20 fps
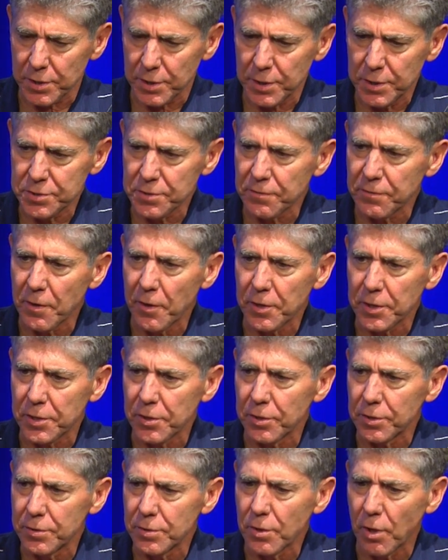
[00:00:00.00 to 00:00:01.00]
He's a very
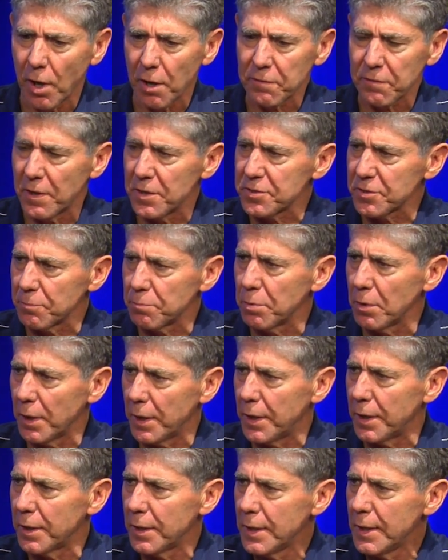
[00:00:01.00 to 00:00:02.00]
good offensive
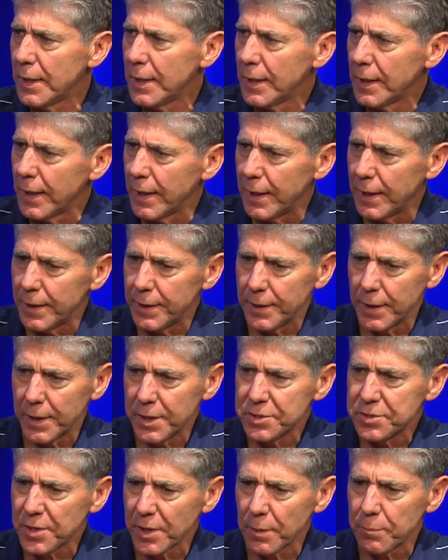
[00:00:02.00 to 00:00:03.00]
player, and uh,
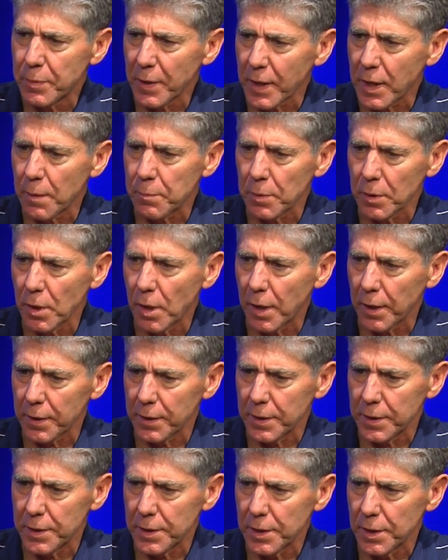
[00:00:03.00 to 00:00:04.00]
he's going to pick up a lot of
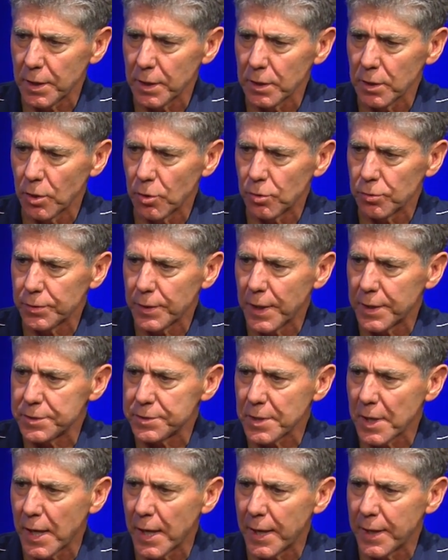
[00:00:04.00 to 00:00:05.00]
the uh, load that
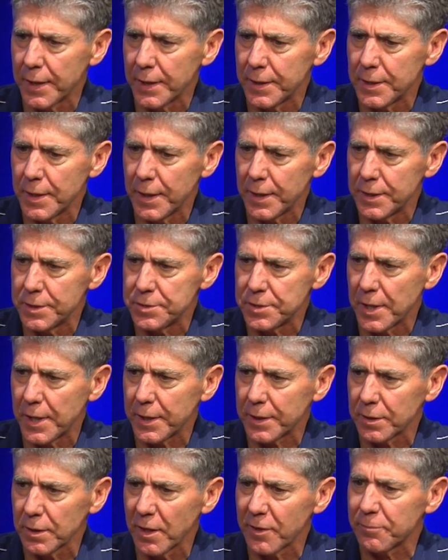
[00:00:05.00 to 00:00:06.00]
John and, and
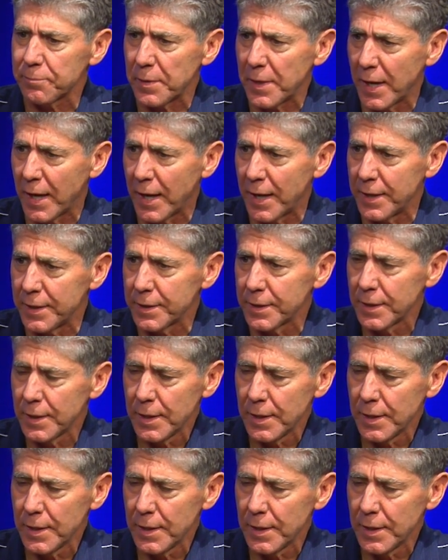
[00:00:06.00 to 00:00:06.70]
Jake left behind.